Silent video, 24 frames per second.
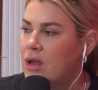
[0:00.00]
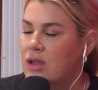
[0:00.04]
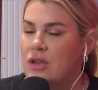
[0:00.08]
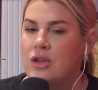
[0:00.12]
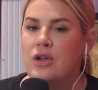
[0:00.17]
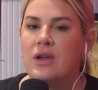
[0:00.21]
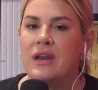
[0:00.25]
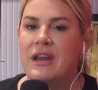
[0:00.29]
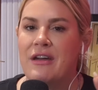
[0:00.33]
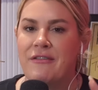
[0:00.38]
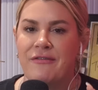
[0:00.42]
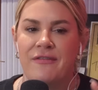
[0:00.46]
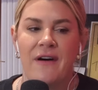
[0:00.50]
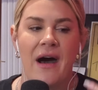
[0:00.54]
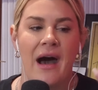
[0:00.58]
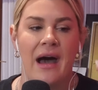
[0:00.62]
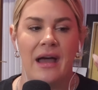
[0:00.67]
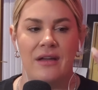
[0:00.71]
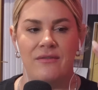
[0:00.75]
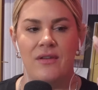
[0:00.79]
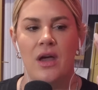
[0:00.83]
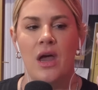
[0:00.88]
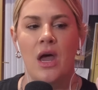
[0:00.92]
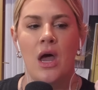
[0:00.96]
You can have
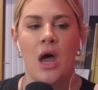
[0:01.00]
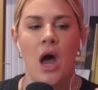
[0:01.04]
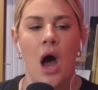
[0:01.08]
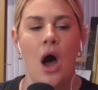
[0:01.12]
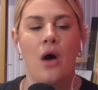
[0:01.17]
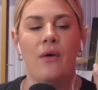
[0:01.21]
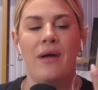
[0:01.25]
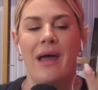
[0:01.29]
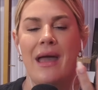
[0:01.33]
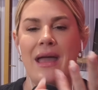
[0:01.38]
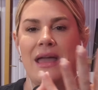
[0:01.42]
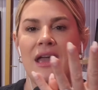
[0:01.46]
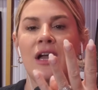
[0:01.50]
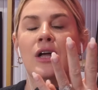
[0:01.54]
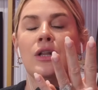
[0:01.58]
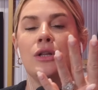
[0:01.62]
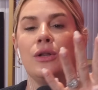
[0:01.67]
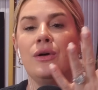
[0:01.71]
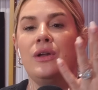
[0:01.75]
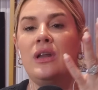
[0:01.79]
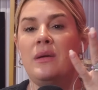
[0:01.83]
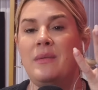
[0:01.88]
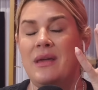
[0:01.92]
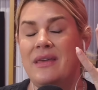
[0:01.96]
5. Okay,
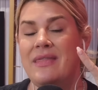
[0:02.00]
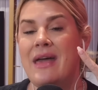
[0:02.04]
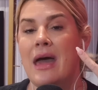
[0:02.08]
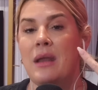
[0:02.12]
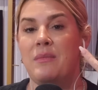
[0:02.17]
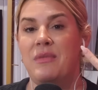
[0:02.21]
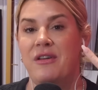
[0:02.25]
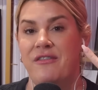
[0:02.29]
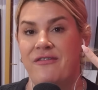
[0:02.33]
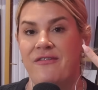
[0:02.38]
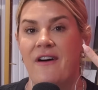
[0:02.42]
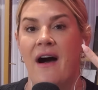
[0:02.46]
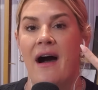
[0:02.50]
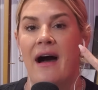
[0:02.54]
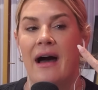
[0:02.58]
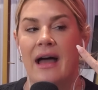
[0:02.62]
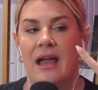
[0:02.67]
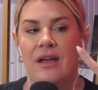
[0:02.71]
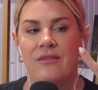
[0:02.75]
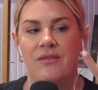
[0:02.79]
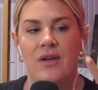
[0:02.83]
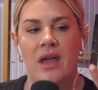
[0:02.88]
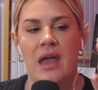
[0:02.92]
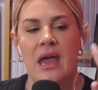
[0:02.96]
including me, that'd be 5.